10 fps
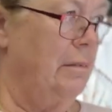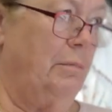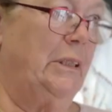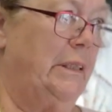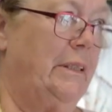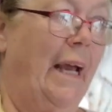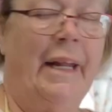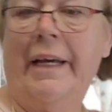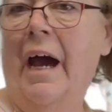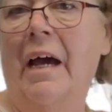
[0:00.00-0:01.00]
was
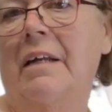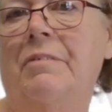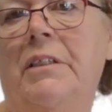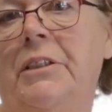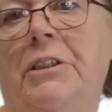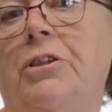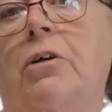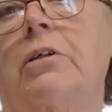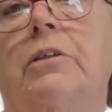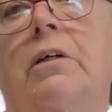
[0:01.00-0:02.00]
any kind of a
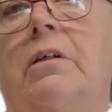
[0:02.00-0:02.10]
dessert.